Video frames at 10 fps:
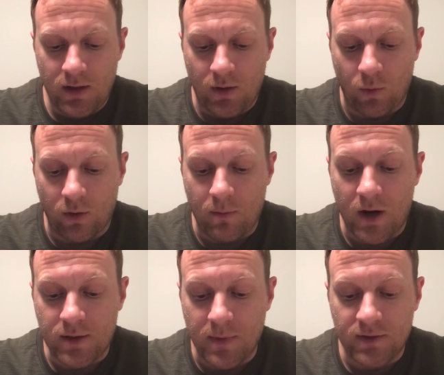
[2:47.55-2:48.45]
or
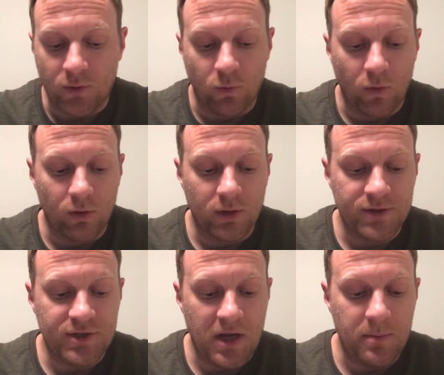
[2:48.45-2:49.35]
monumental role in
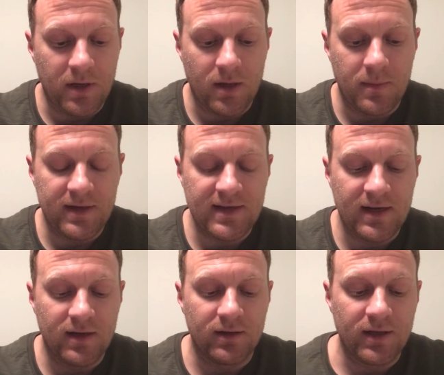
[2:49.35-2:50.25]
shaping and
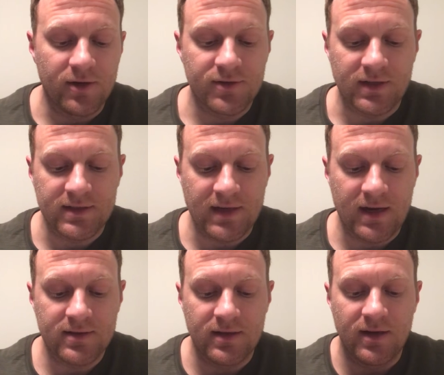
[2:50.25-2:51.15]
maintaining a leader's
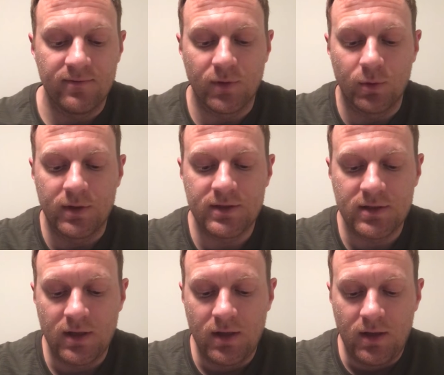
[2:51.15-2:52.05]
success and influence.